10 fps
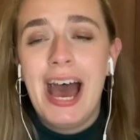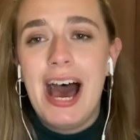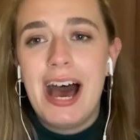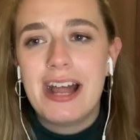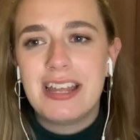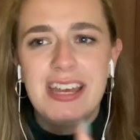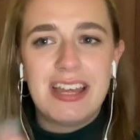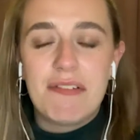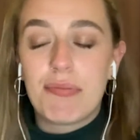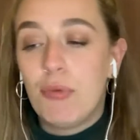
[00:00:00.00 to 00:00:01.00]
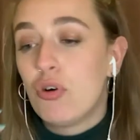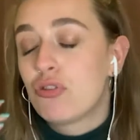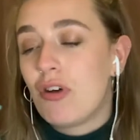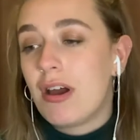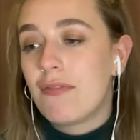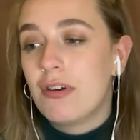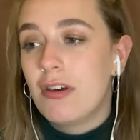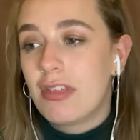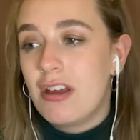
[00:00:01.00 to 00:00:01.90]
and it gives more drivers